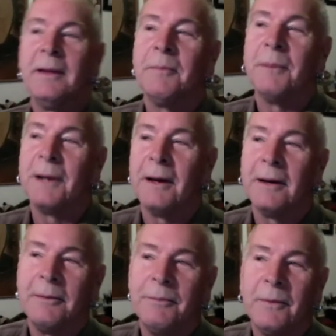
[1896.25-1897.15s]

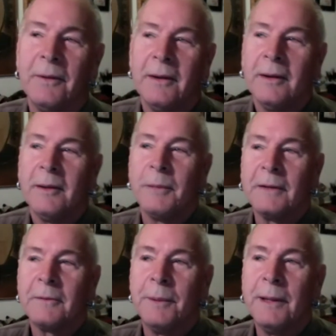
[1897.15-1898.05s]
But
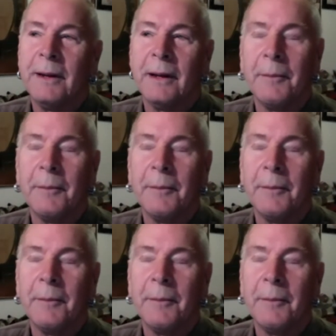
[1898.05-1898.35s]
it's been,